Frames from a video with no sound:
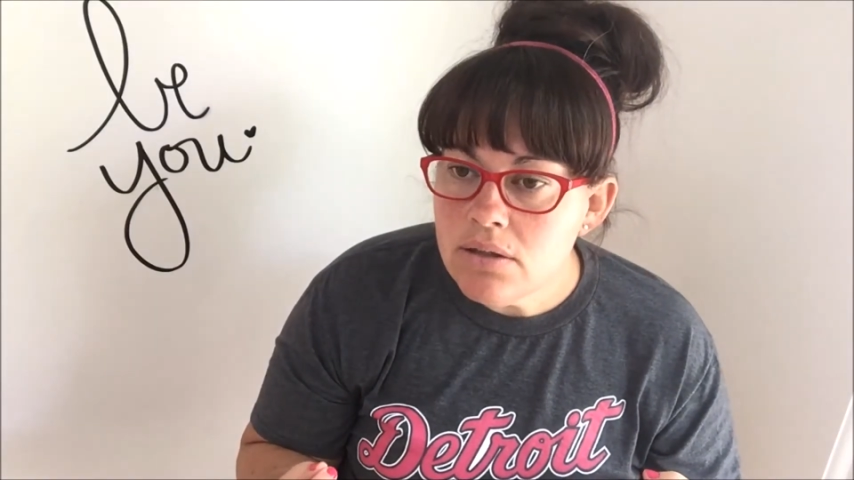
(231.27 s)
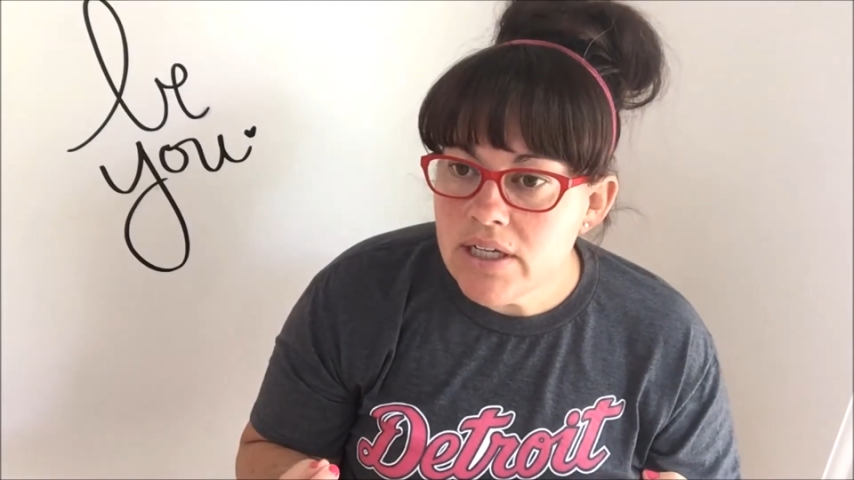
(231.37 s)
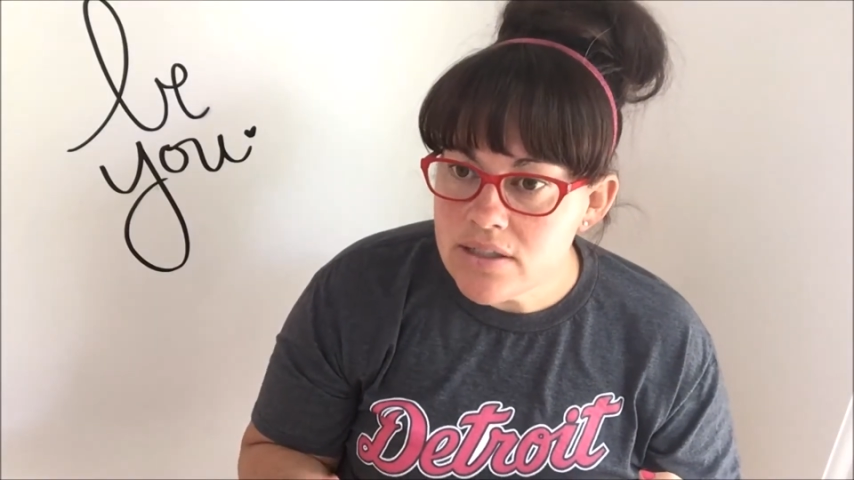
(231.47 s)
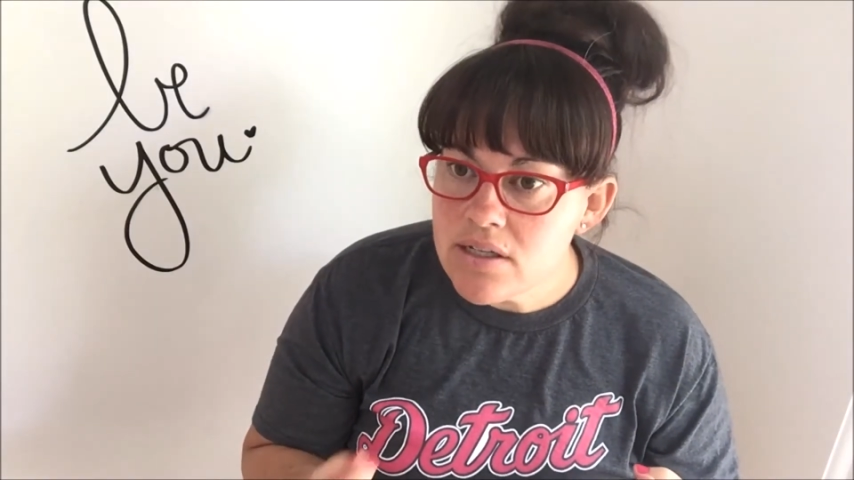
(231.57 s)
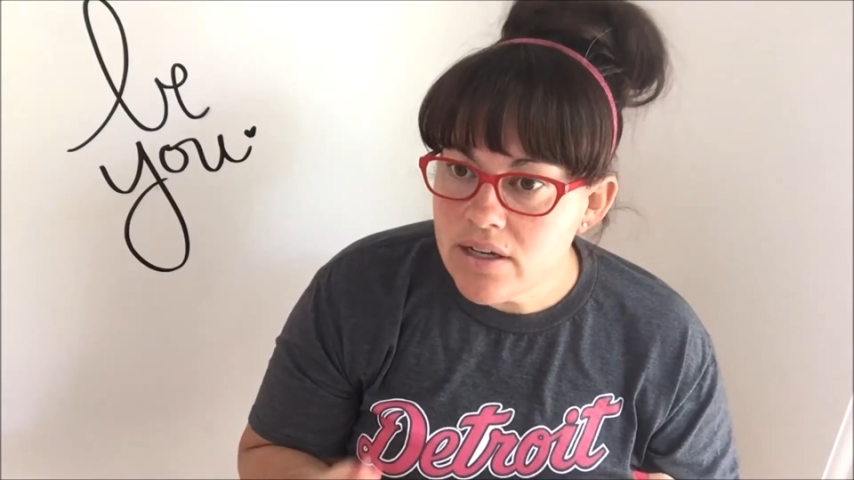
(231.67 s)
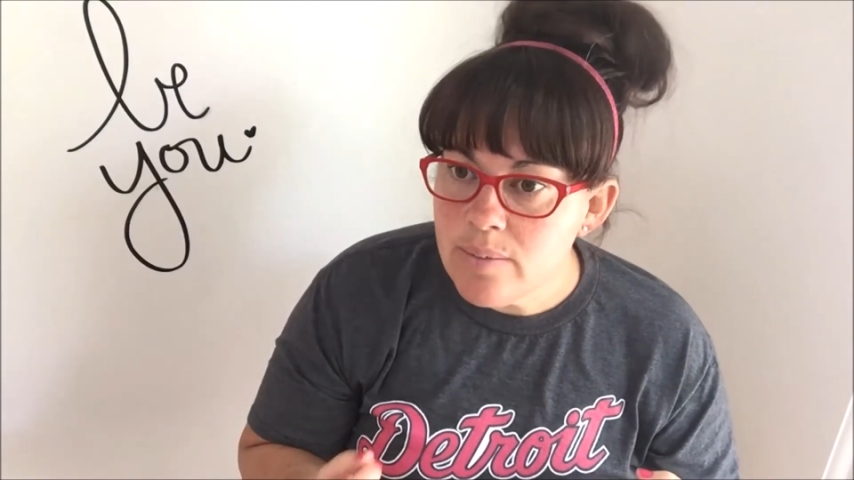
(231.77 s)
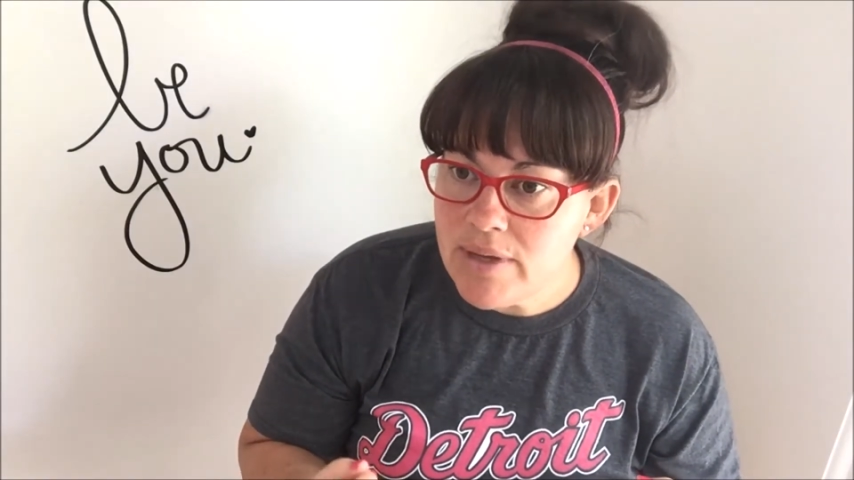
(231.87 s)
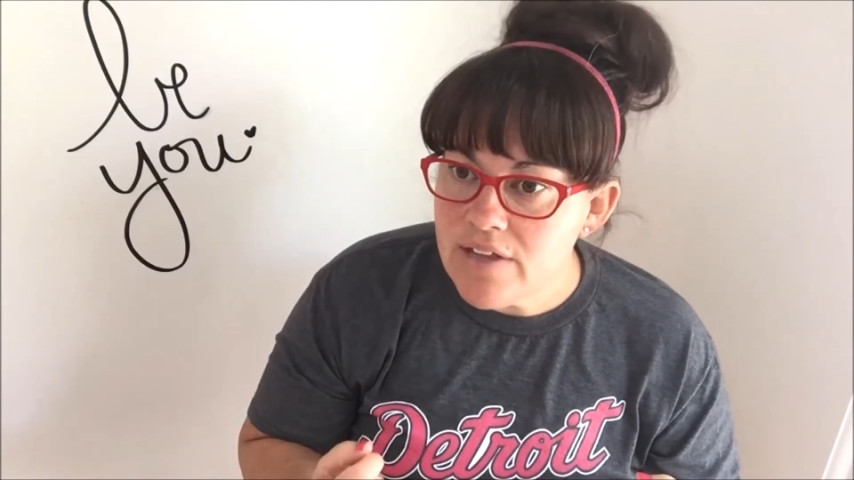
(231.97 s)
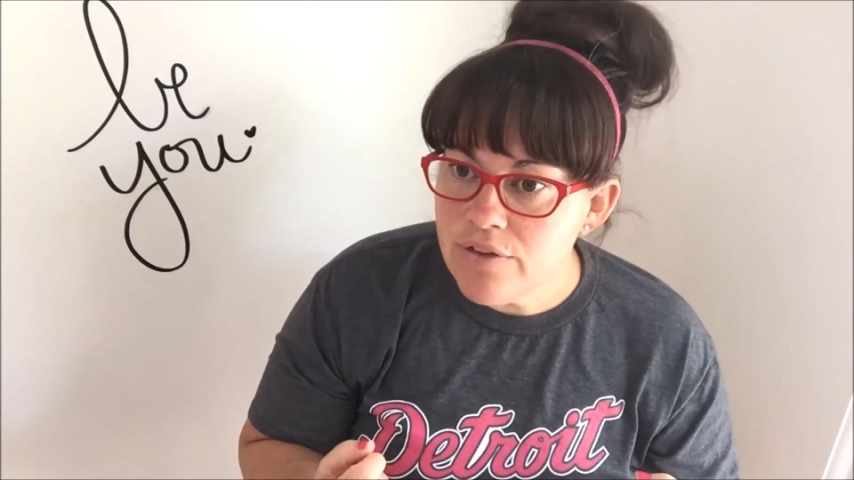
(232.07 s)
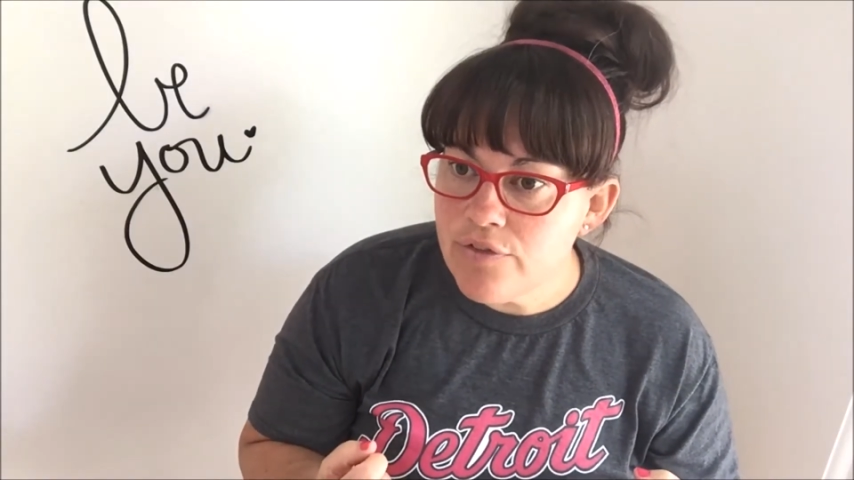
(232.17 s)
it's going to
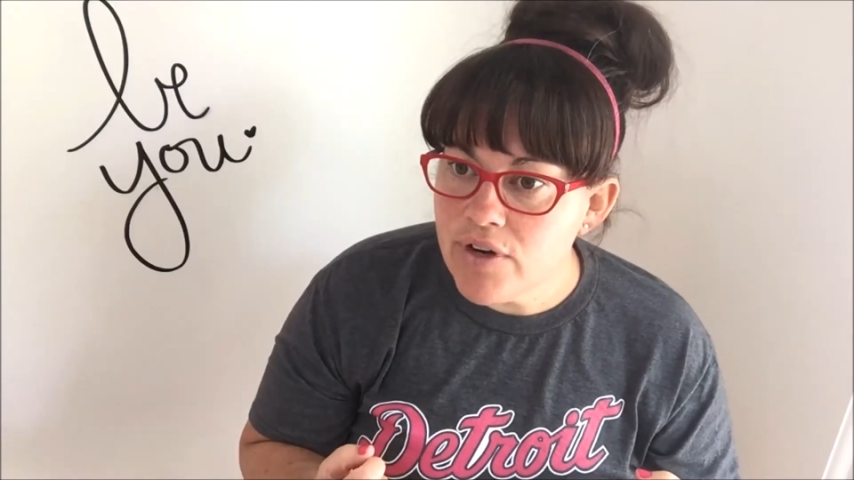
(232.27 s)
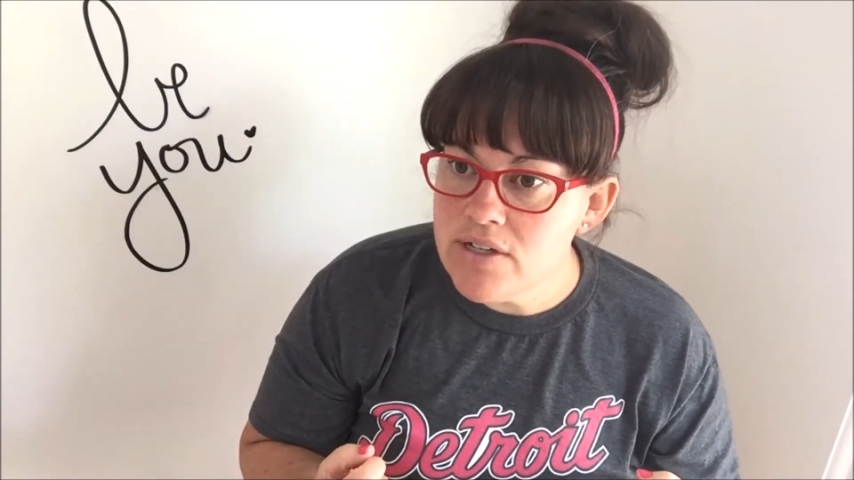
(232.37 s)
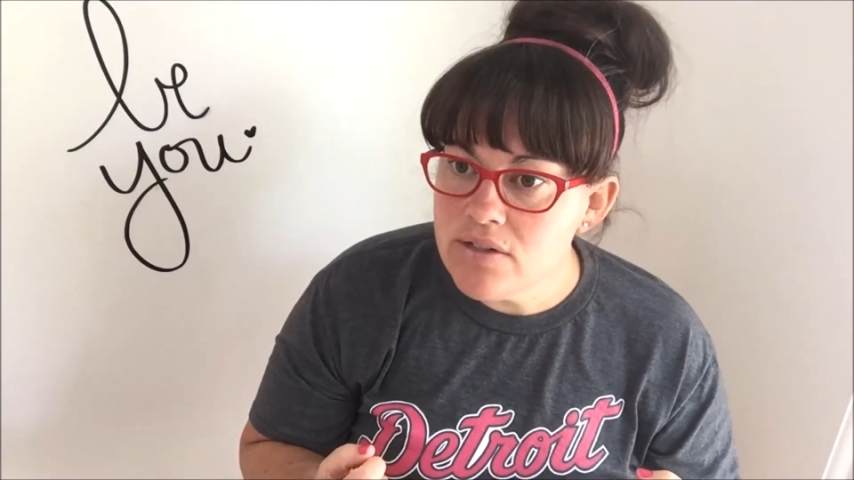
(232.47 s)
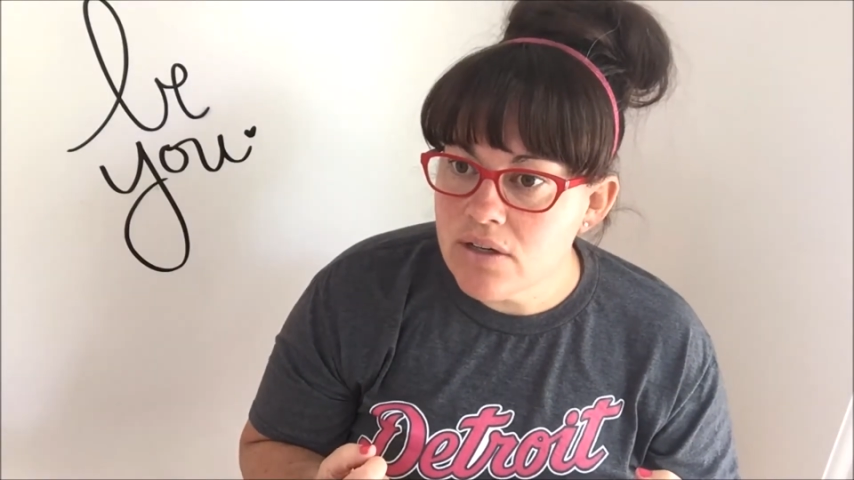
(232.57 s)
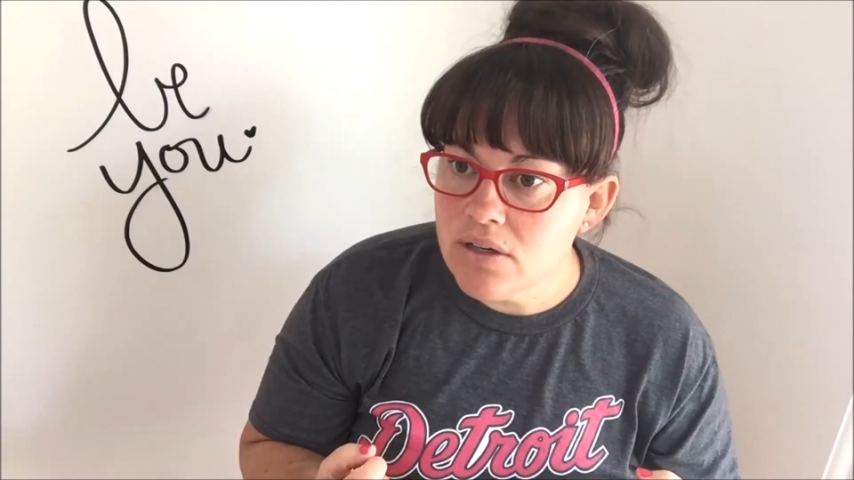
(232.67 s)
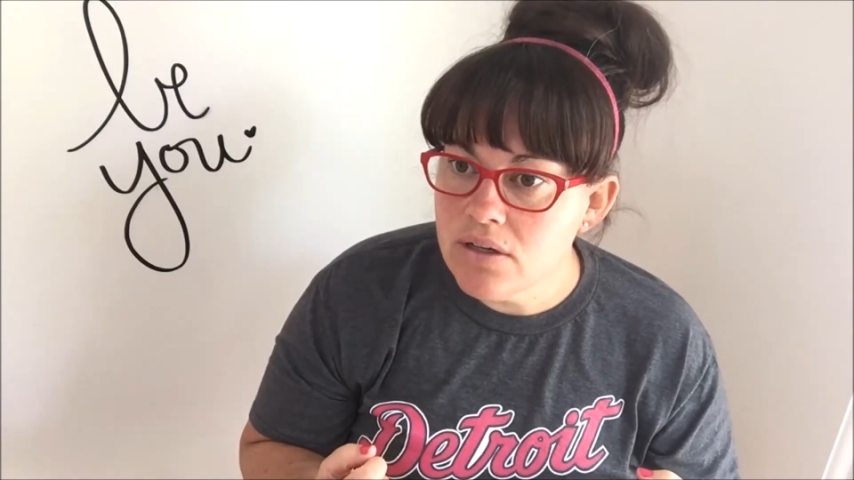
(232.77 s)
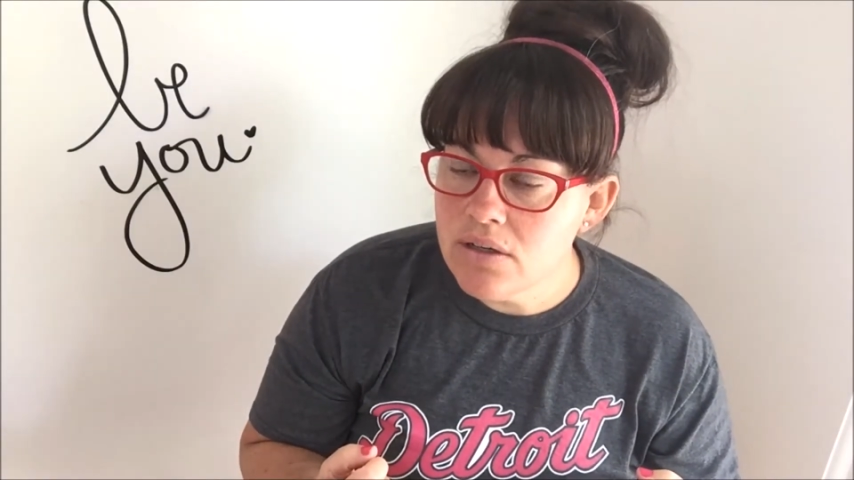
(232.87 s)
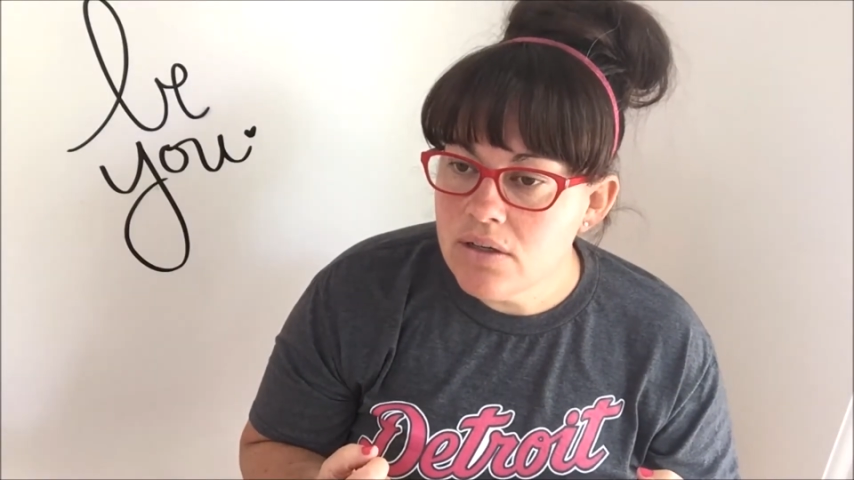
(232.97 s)
be in the freezer.